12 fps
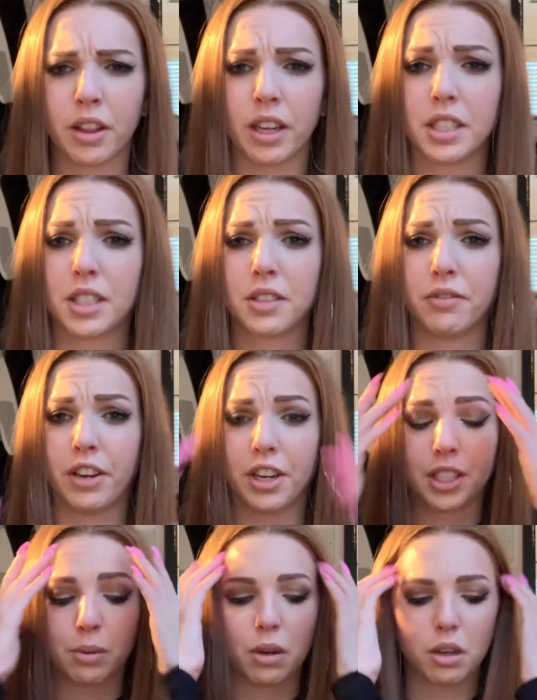Like it's very
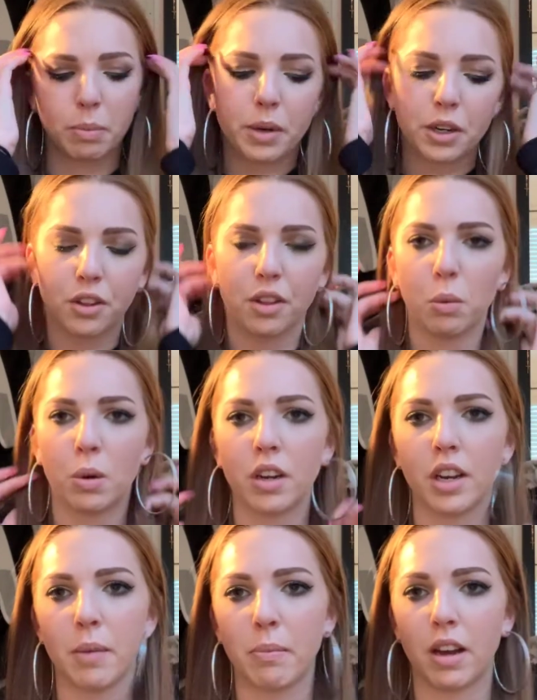small compared to the
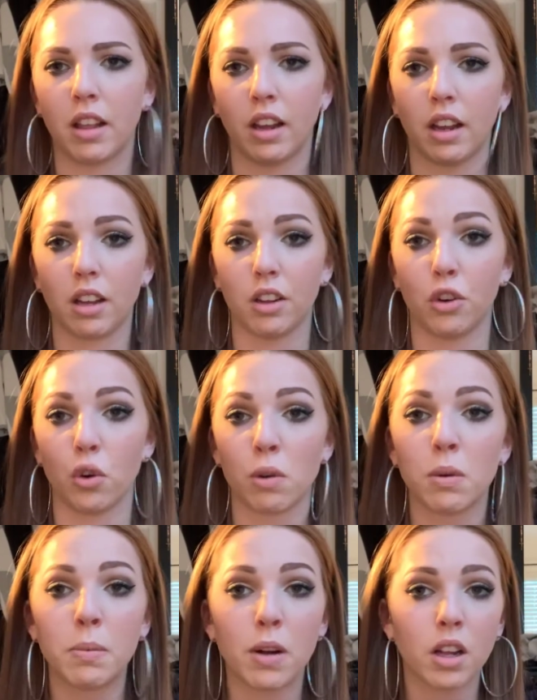one in my like
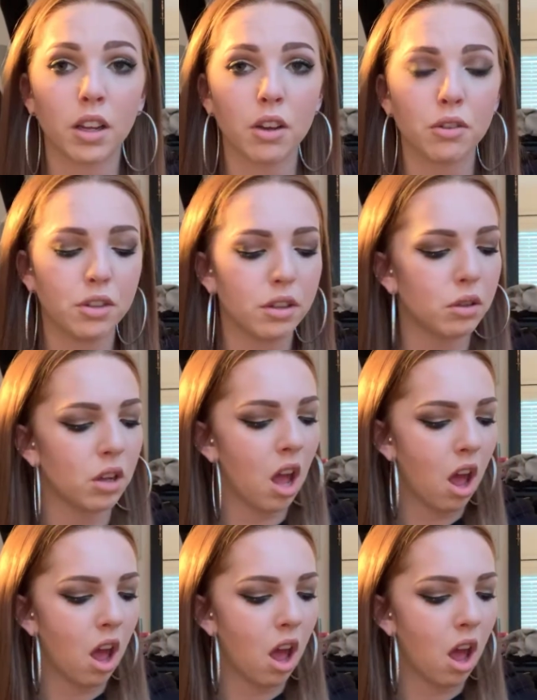normal mall I go to.